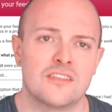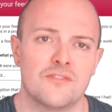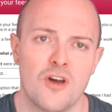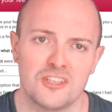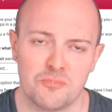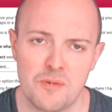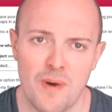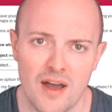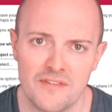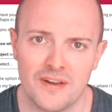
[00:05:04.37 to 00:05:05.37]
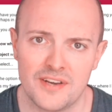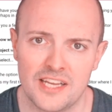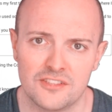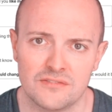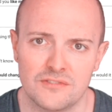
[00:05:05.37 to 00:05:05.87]
to the Raspberry Pi
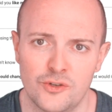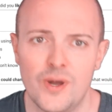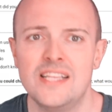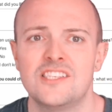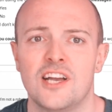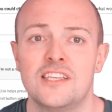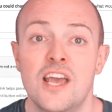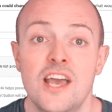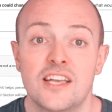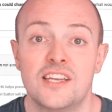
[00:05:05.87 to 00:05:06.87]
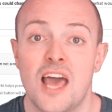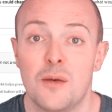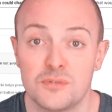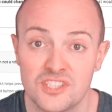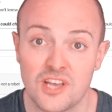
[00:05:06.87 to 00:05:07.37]
Foundation. Your insight could
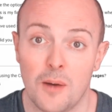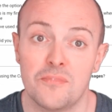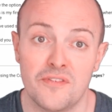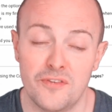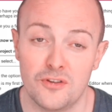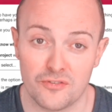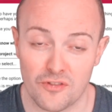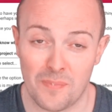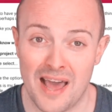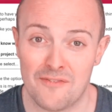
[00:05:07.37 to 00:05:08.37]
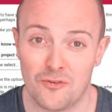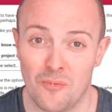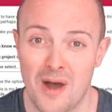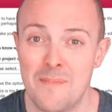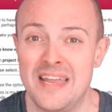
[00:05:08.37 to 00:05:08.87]
help sculpt the future of the
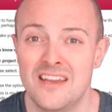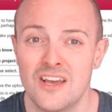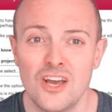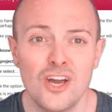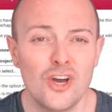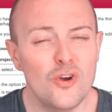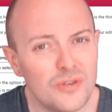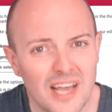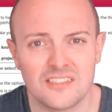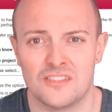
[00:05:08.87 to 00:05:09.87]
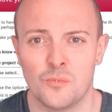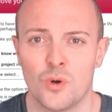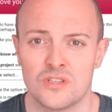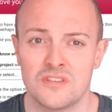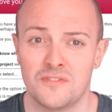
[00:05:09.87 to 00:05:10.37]
platform. I mean, who doesn't
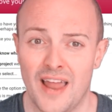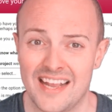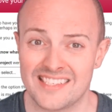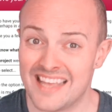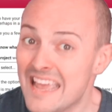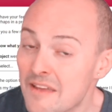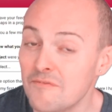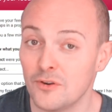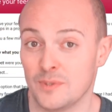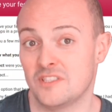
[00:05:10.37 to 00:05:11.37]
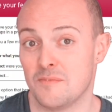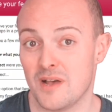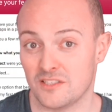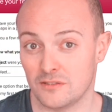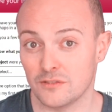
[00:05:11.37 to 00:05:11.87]
want to flex their influencer
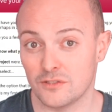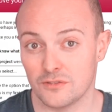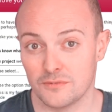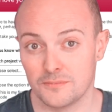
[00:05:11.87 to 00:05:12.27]
muscles?